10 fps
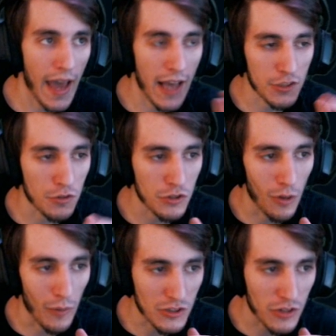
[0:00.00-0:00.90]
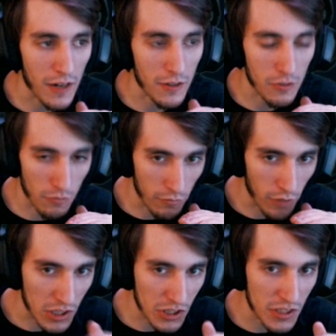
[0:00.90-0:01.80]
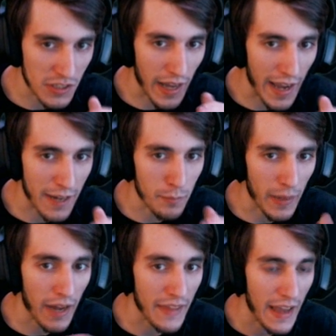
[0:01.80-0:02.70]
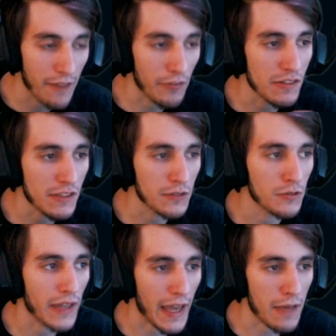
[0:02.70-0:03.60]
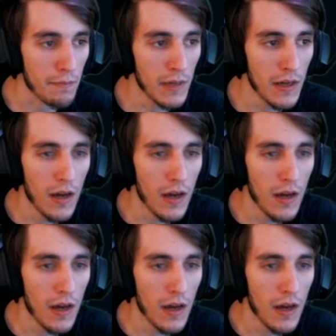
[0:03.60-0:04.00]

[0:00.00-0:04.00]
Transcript: as you should always try to rush this item path every single game,